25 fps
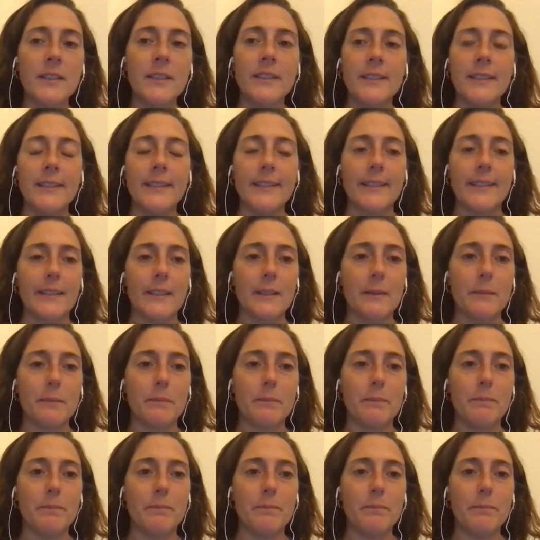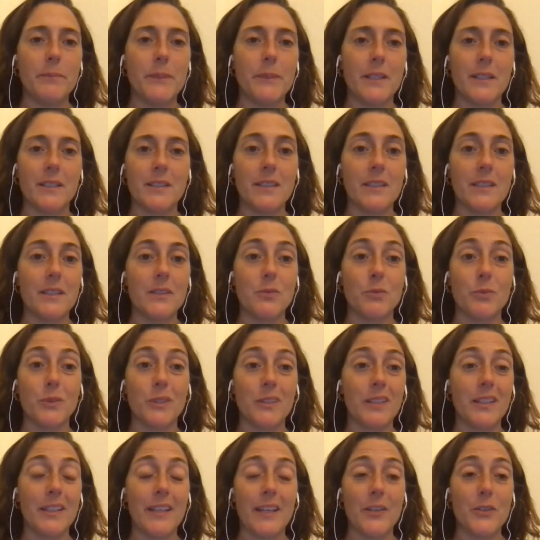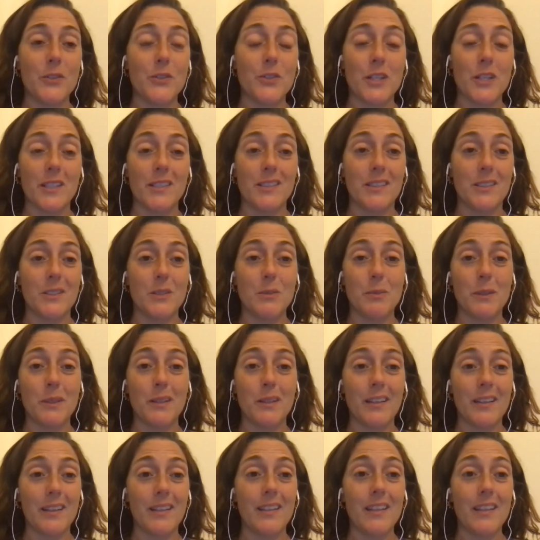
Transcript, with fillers: um, because it is really energizing to be like,